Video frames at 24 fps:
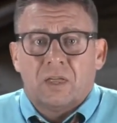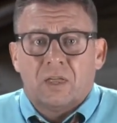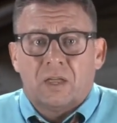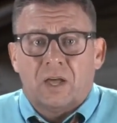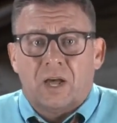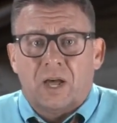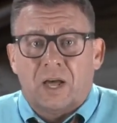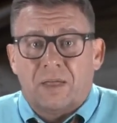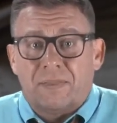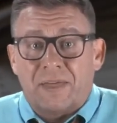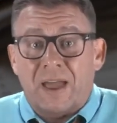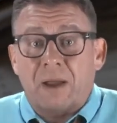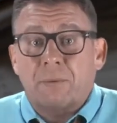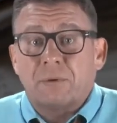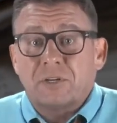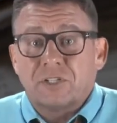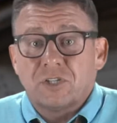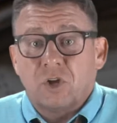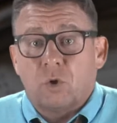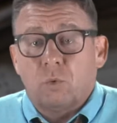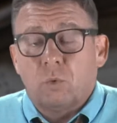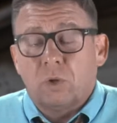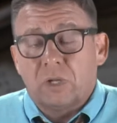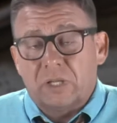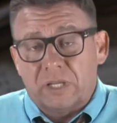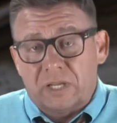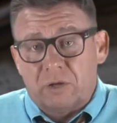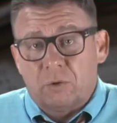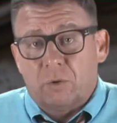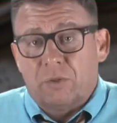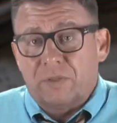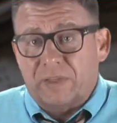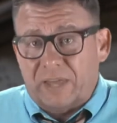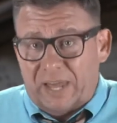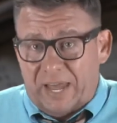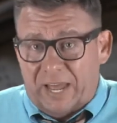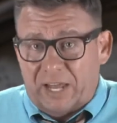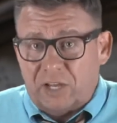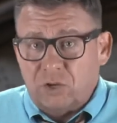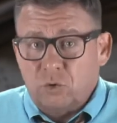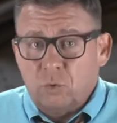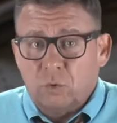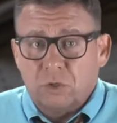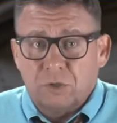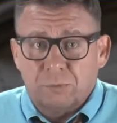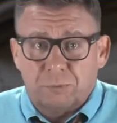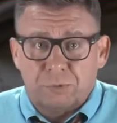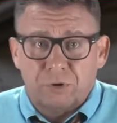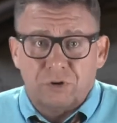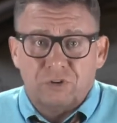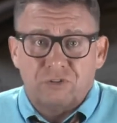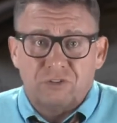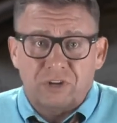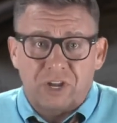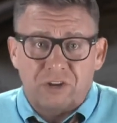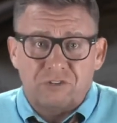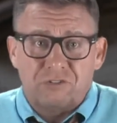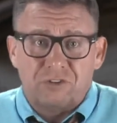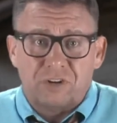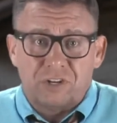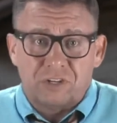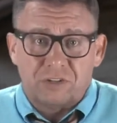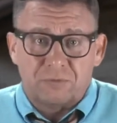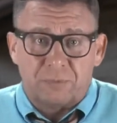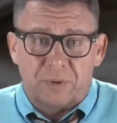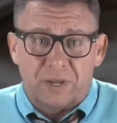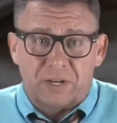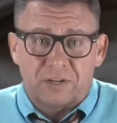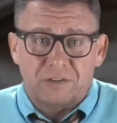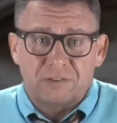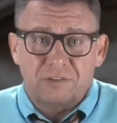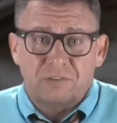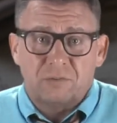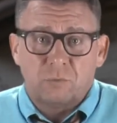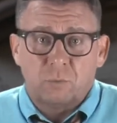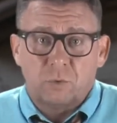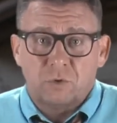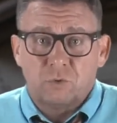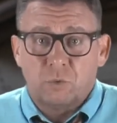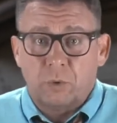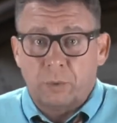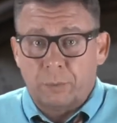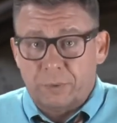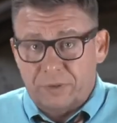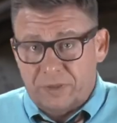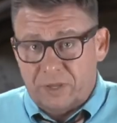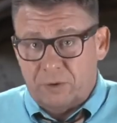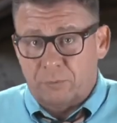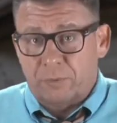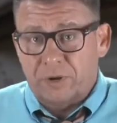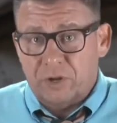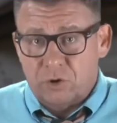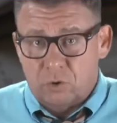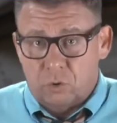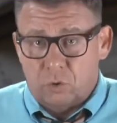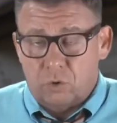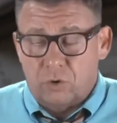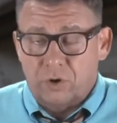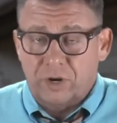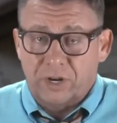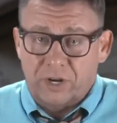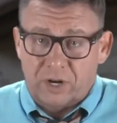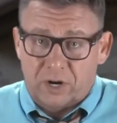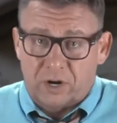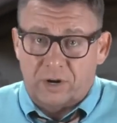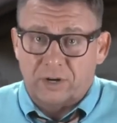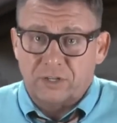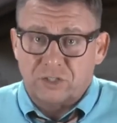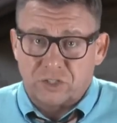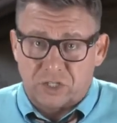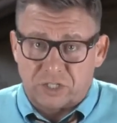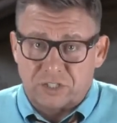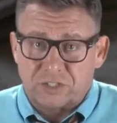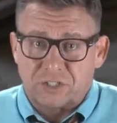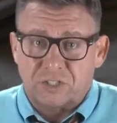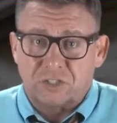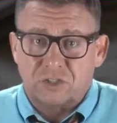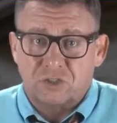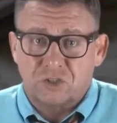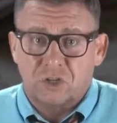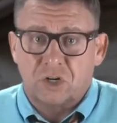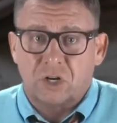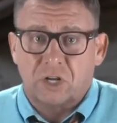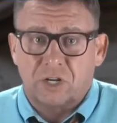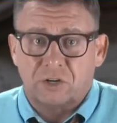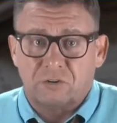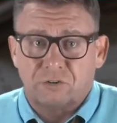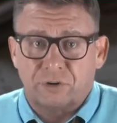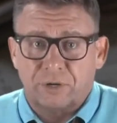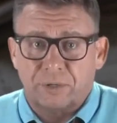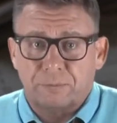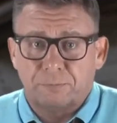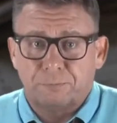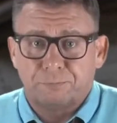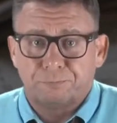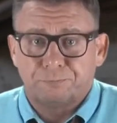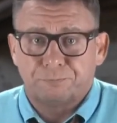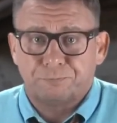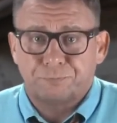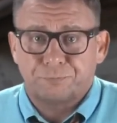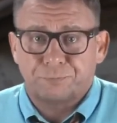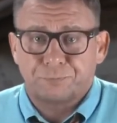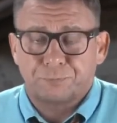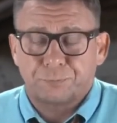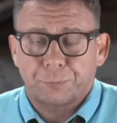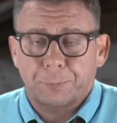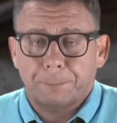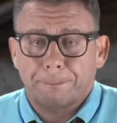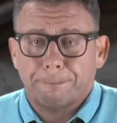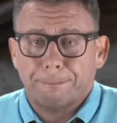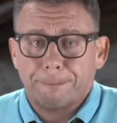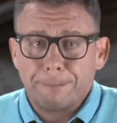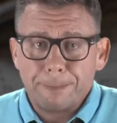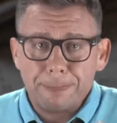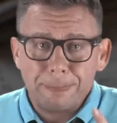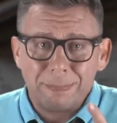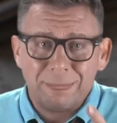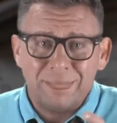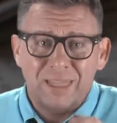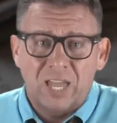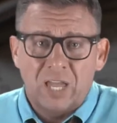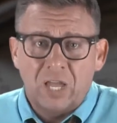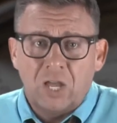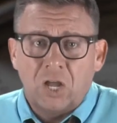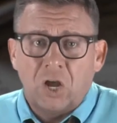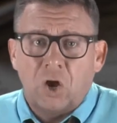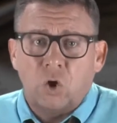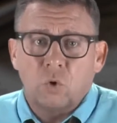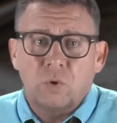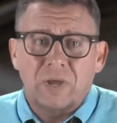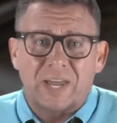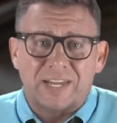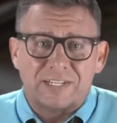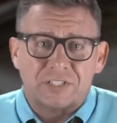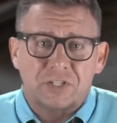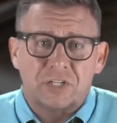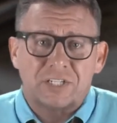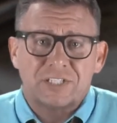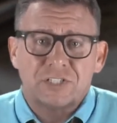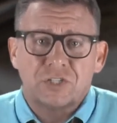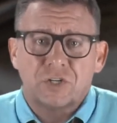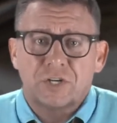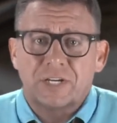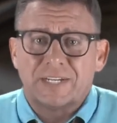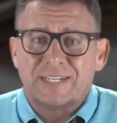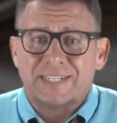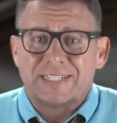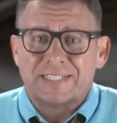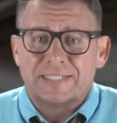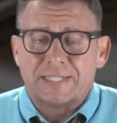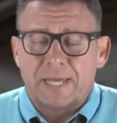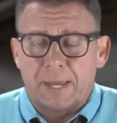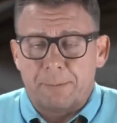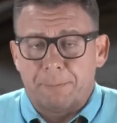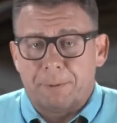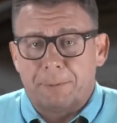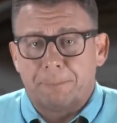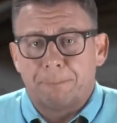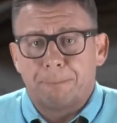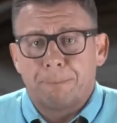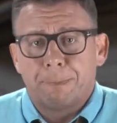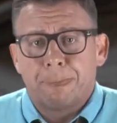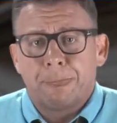That result will equal the annual depreciation expense, which we would then record in our adjusting journal entry. Okay, so let's look at an example.